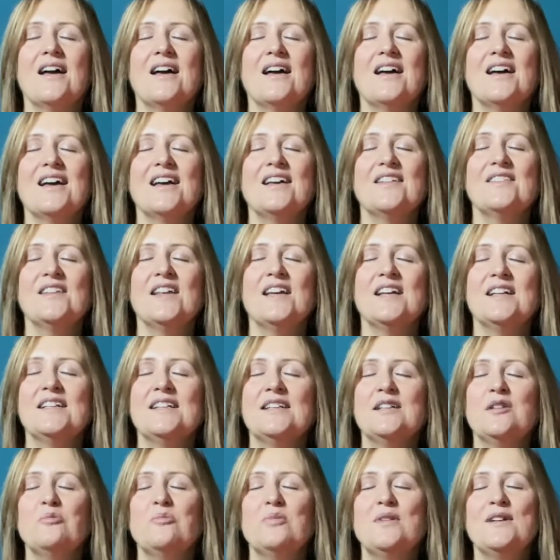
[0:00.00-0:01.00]
And that
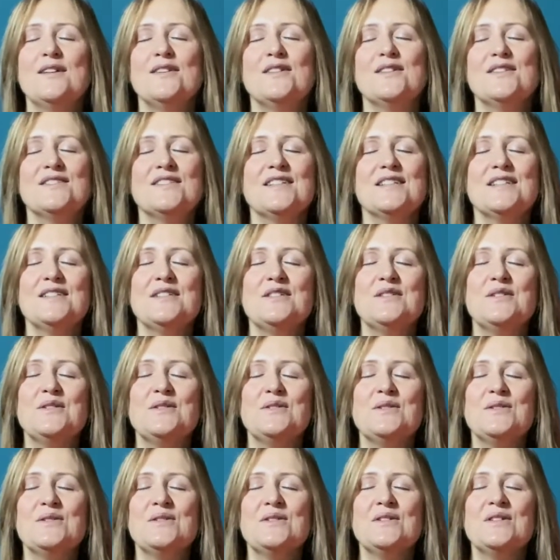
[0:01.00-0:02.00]
little plant that
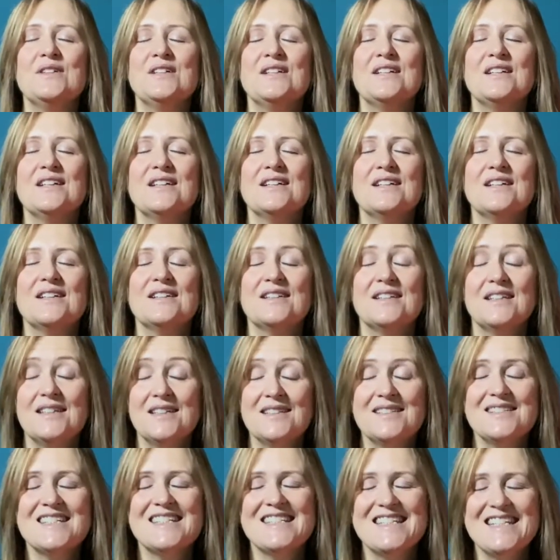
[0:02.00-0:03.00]
the little
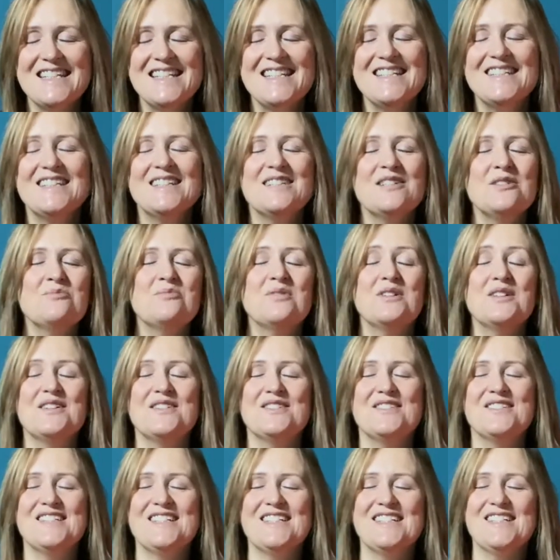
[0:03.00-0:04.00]
seed that you
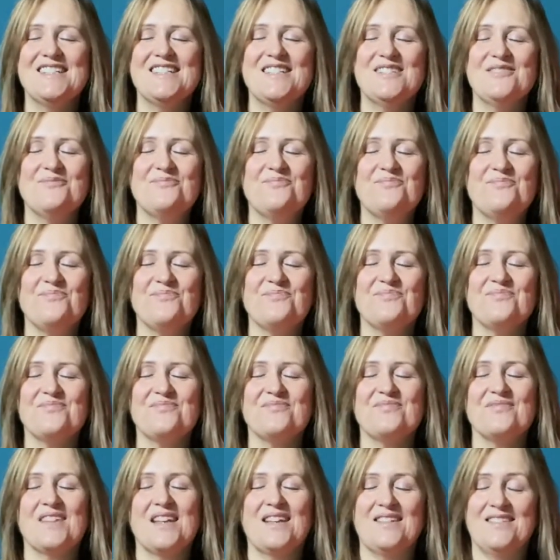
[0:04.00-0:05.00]
planted,
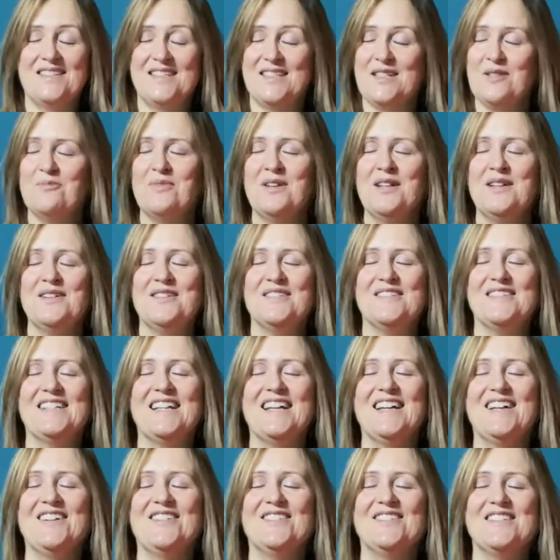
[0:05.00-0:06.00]
is the plant
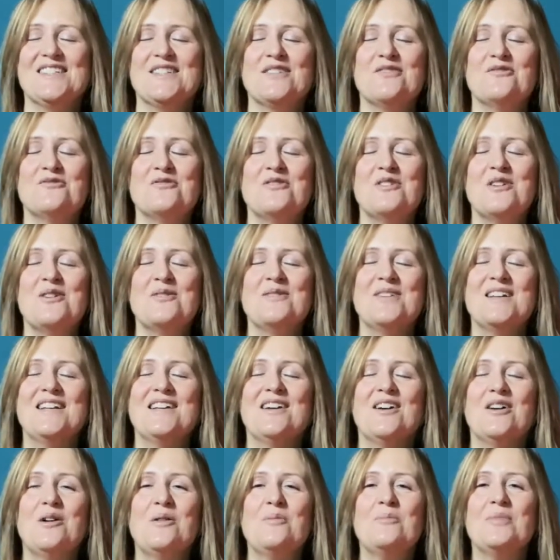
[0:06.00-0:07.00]
now, is growing
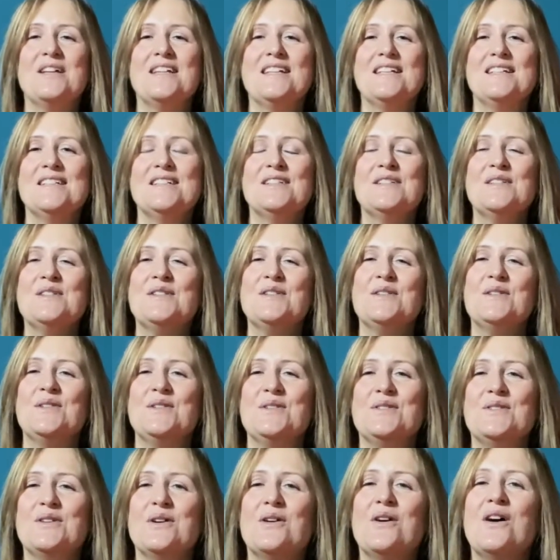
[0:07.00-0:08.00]
up into
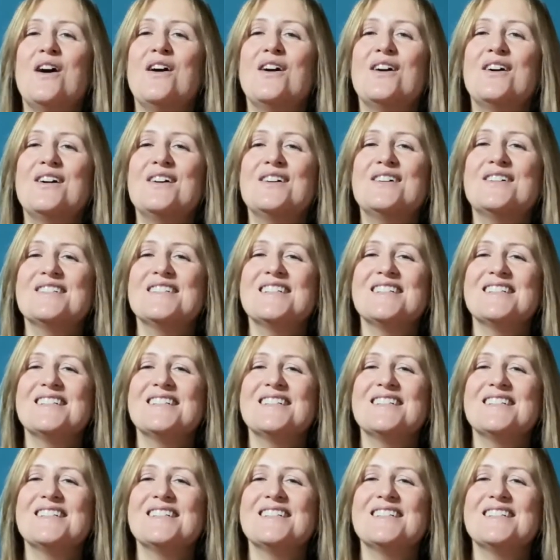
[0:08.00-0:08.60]
your heart.